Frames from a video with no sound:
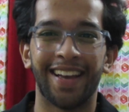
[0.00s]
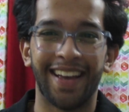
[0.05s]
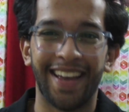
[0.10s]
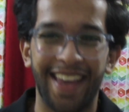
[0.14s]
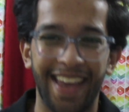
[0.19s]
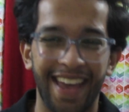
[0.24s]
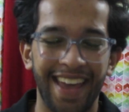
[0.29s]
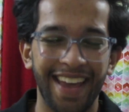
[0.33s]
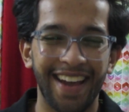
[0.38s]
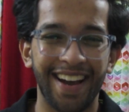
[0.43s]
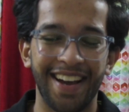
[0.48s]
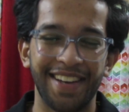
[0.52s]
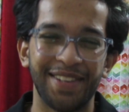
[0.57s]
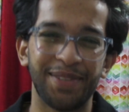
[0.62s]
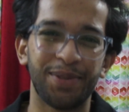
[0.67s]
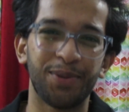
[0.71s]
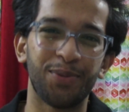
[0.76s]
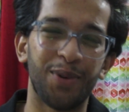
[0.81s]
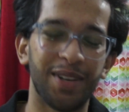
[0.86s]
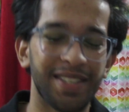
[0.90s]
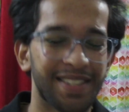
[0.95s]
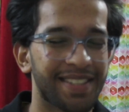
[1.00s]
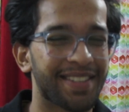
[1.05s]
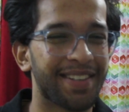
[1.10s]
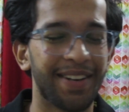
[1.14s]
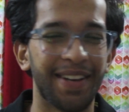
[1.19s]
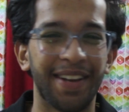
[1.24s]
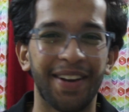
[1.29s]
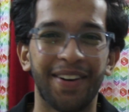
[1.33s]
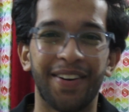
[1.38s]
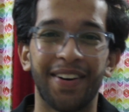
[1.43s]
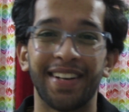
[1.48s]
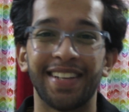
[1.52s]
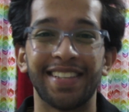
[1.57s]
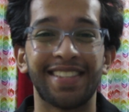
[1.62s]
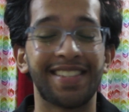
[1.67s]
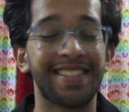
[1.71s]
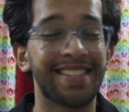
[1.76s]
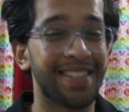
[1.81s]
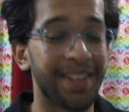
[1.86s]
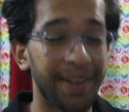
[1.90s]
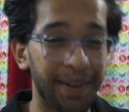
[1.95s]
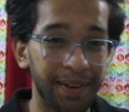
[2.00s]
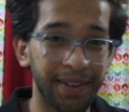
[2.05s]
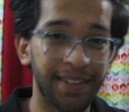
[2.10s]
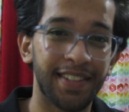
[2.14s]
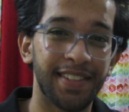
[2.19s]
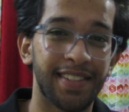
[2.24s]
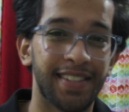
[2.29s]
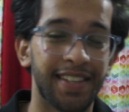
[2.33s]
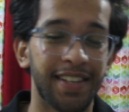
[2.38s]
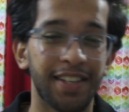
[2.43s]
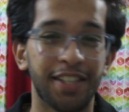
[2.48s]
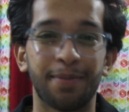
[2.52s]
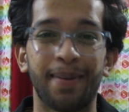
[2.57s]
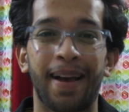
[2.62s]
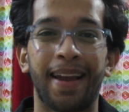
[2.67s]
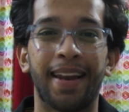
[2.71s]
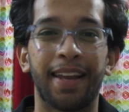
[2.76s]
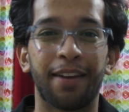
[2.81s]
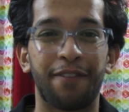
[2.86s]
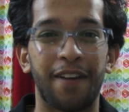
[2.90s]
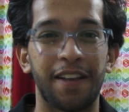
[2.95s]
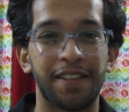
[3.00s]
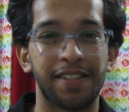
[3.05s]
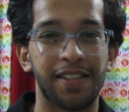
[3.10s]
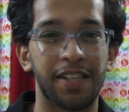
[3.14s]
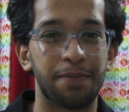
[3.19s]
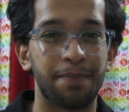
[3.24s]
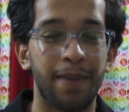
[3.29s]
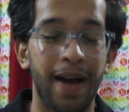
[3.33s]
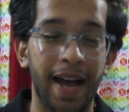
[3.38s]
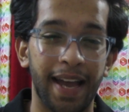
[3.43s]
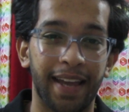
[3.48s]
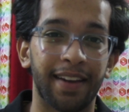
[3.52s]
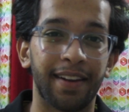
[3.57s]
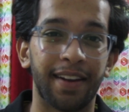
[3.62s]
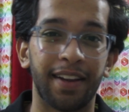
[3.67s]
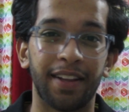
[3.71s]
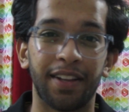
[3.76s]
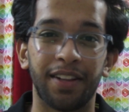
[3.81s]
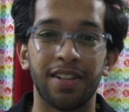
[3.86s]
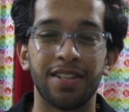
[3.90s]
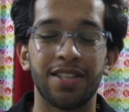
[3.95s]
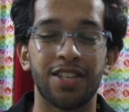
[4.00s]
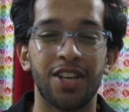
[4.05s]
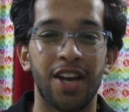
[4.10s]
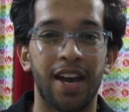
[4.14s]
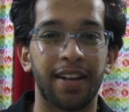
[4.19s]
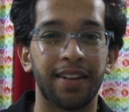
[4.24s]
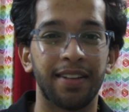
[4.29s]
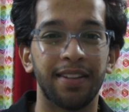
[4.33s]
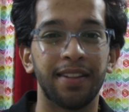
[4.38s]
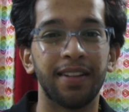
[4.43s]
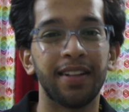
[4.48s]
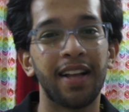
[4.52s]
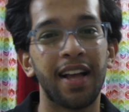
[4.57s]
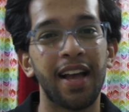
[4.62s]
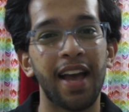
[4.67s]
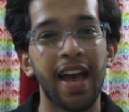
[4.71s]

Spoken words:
Hey guys, what's going on? It's so good to see your smiling faces back again on the channel.